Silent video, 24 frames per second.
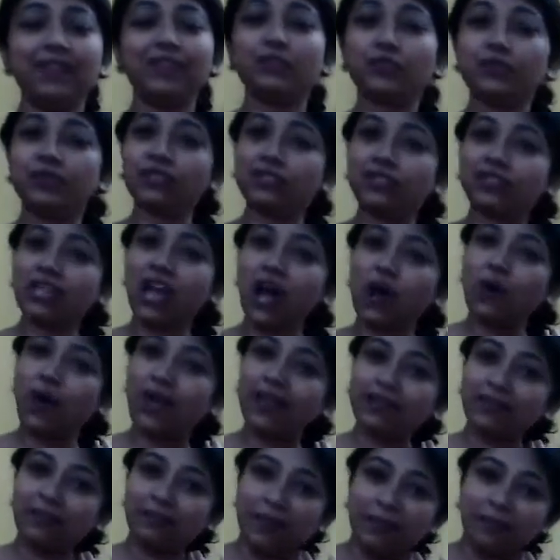So, this is how
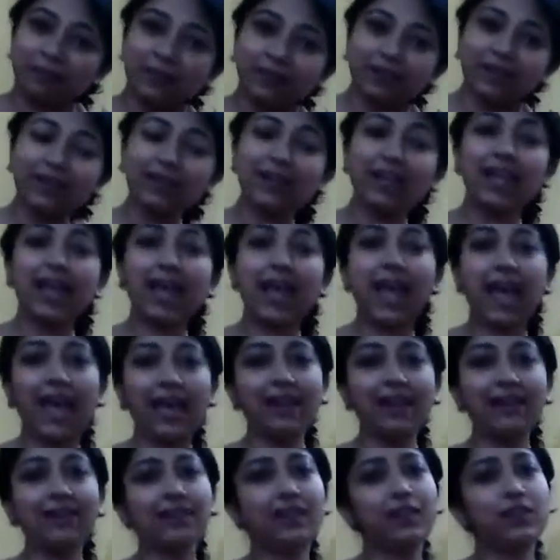I remember,
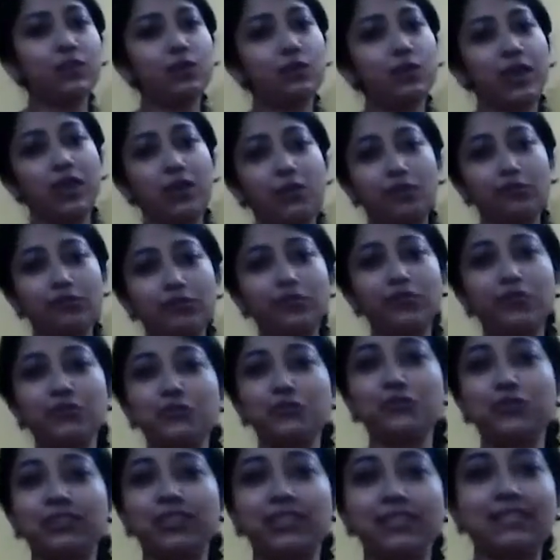and you can also
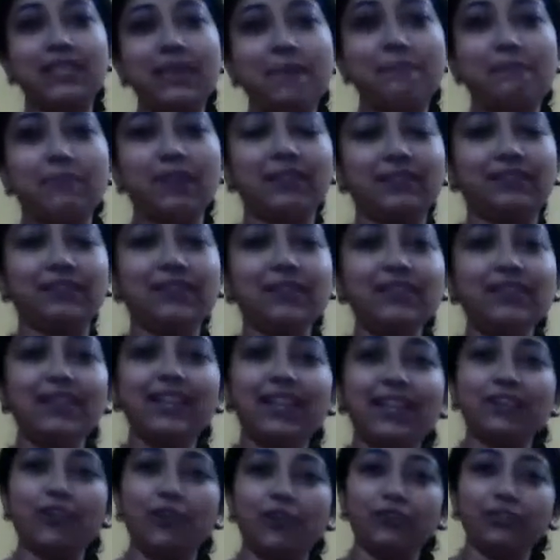use the same method
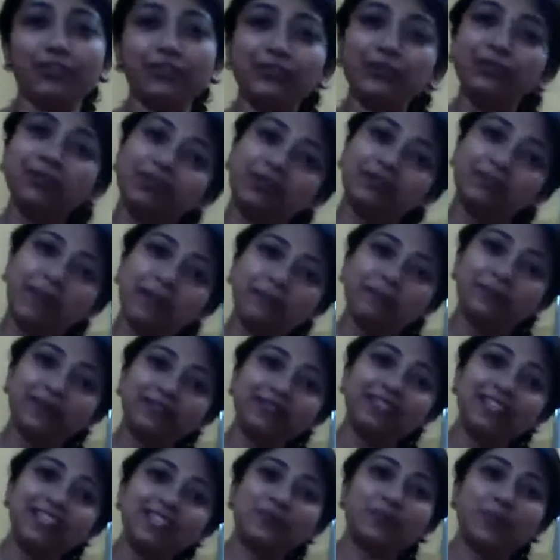in order to
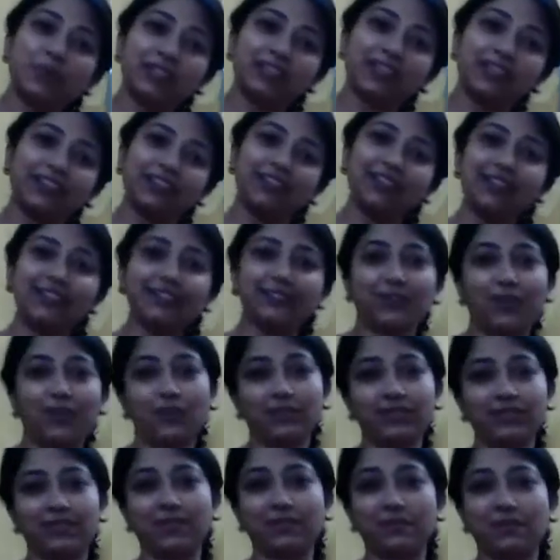remember this particular
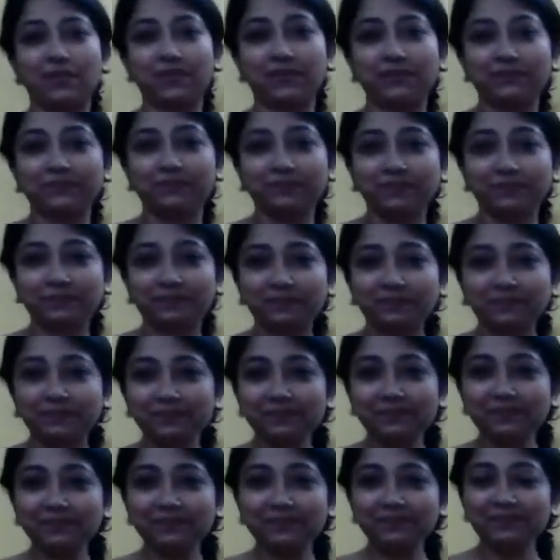concept.
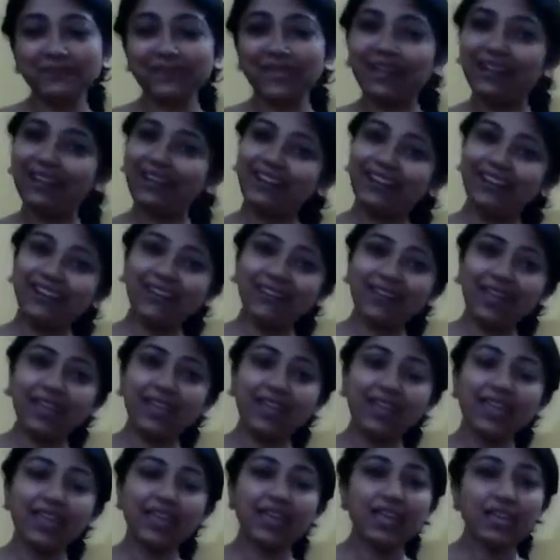Okay,
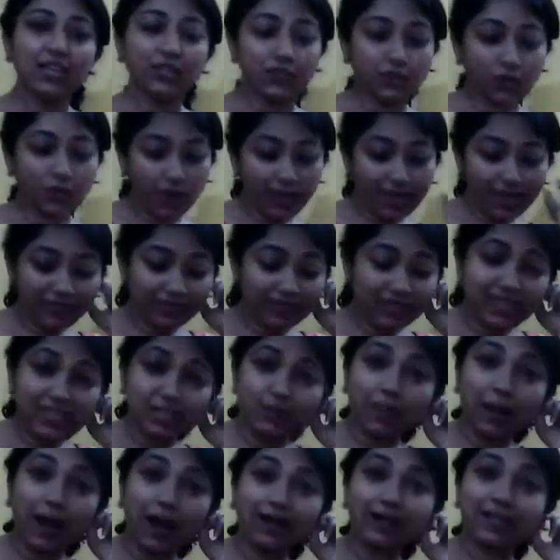so if
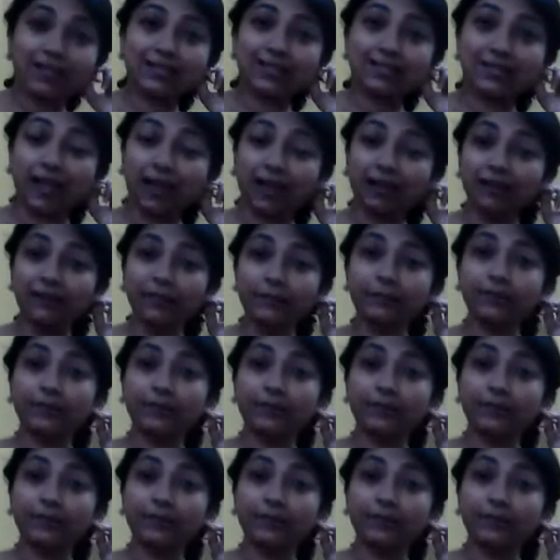this part is done,